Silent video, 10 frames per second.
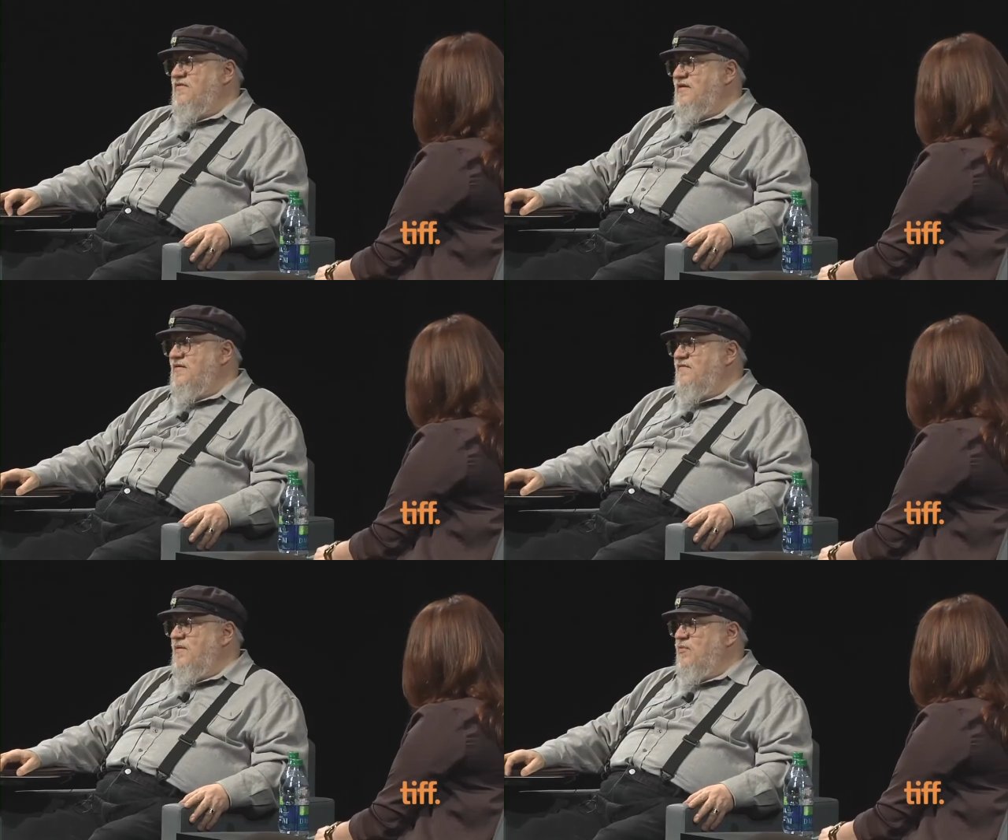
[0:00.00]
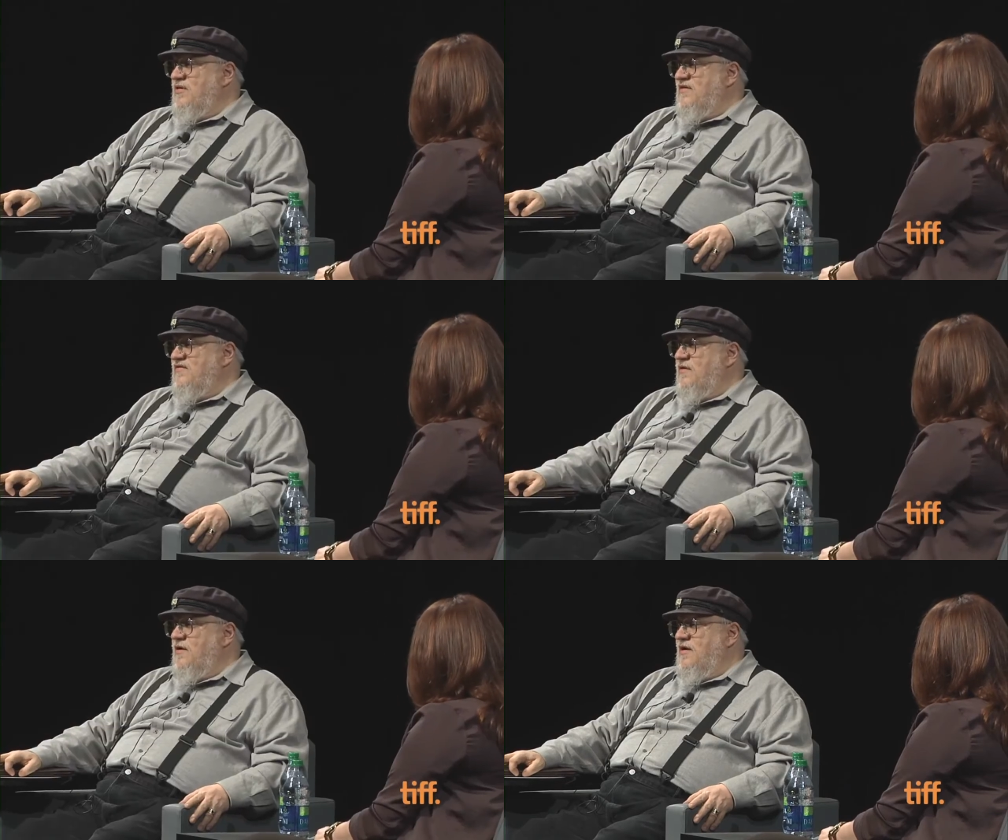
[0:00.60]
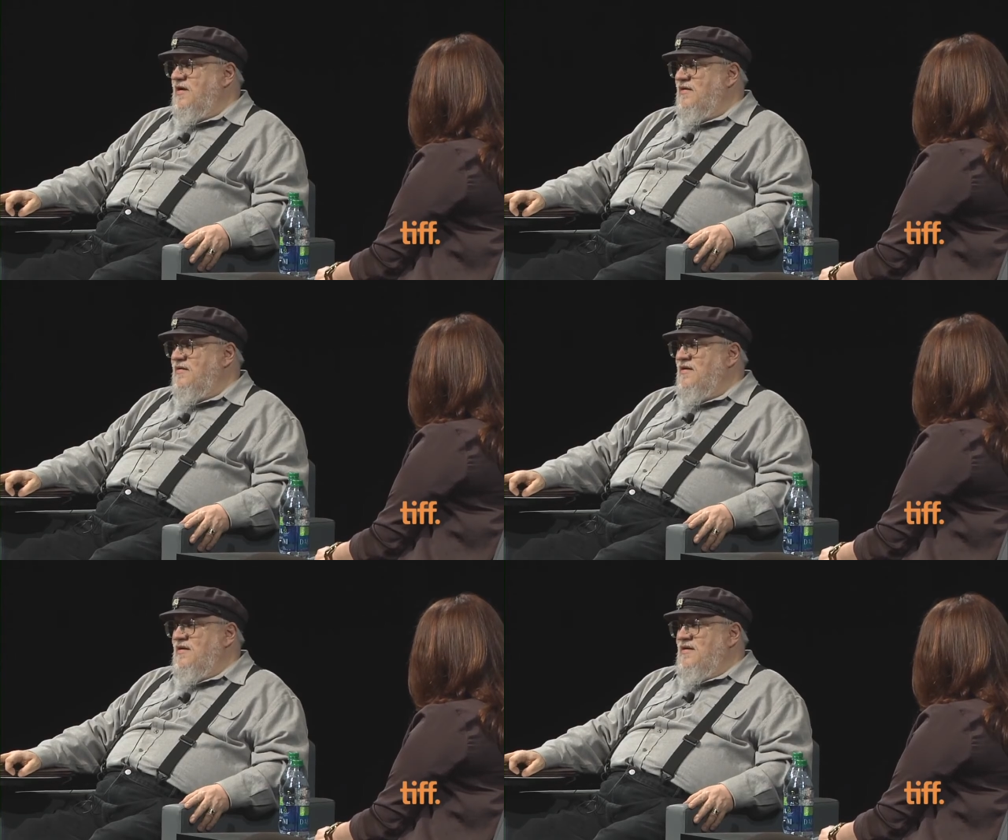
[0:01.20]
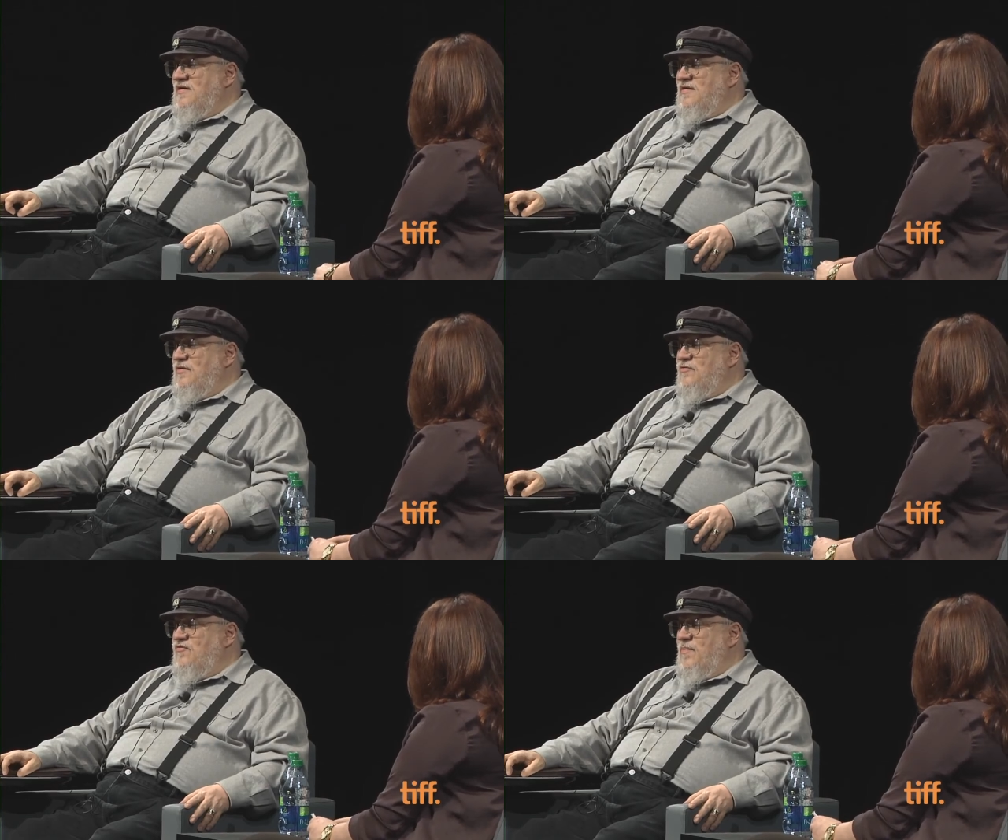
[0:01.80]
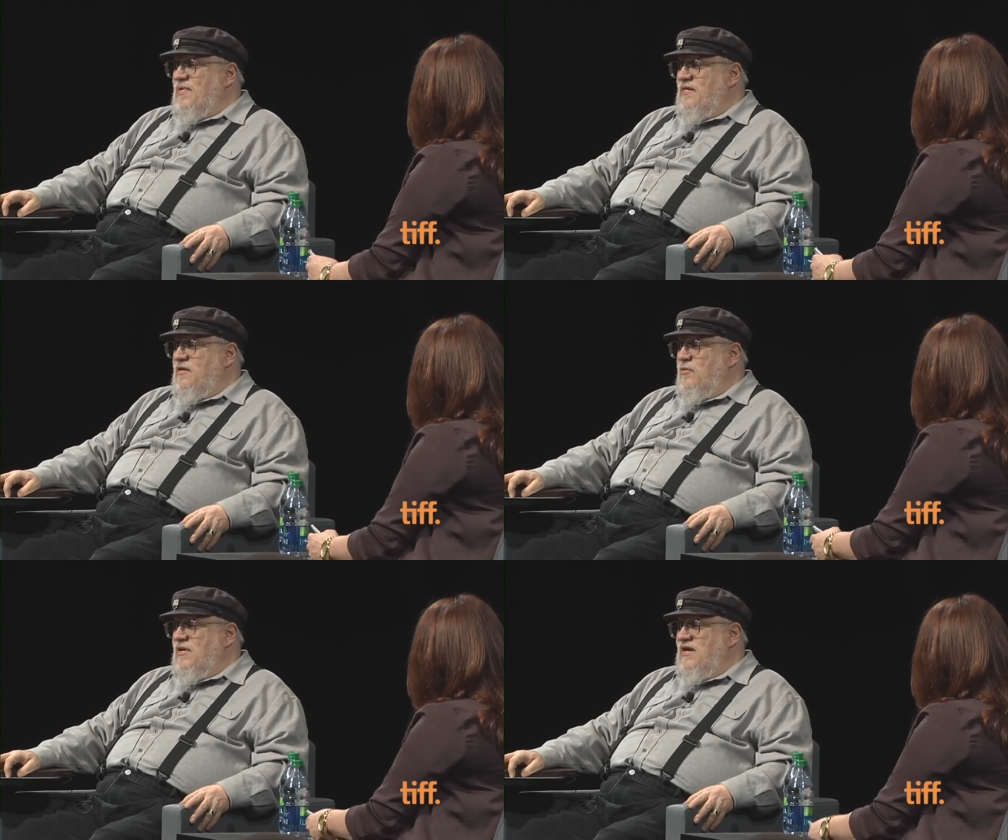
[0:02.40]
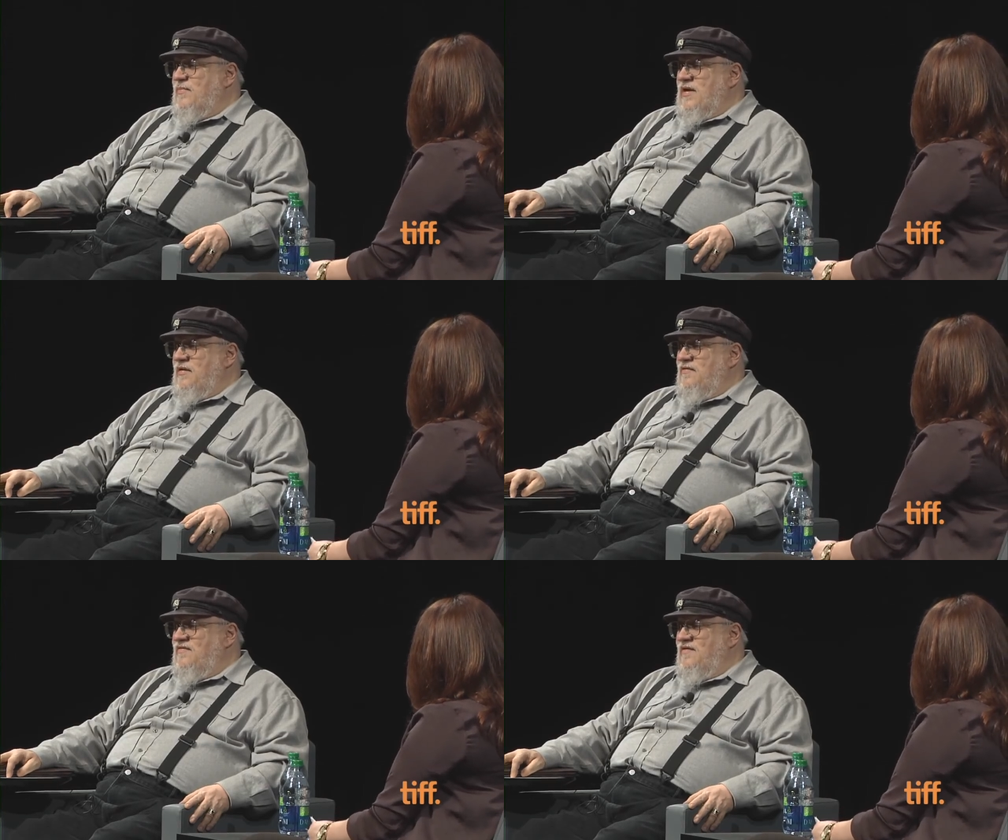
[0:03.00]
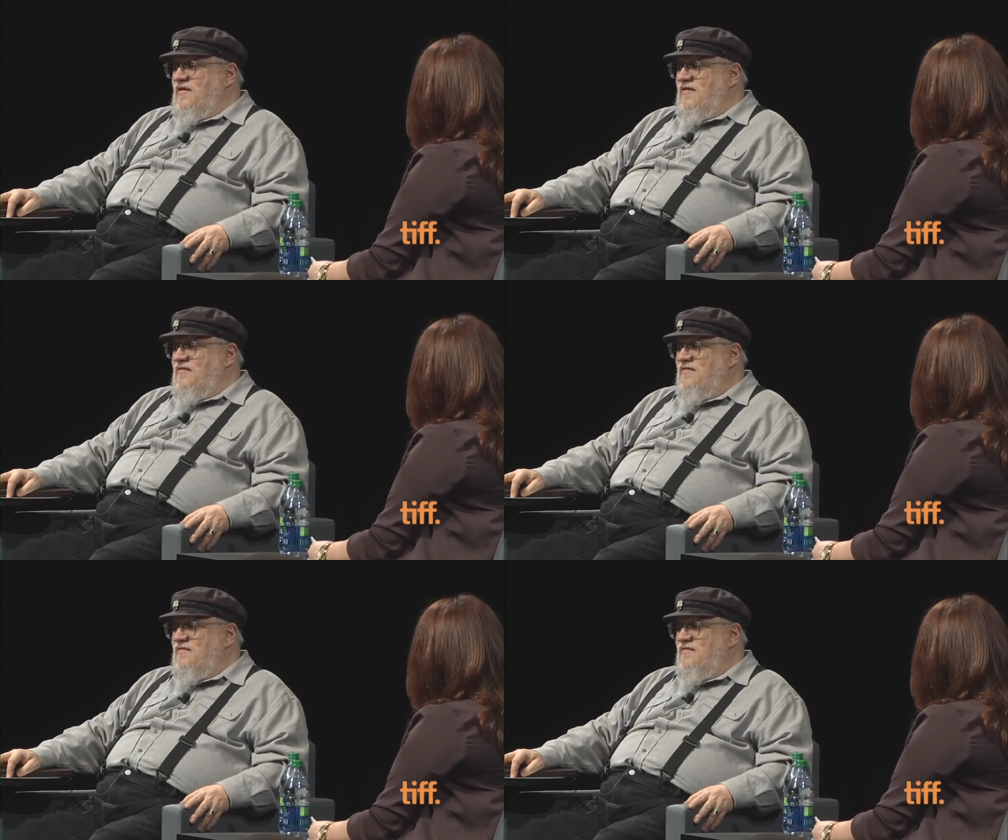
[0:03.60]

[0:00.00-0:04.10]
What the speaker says: and if I'm really stuck, I can, drop Elio an email and say,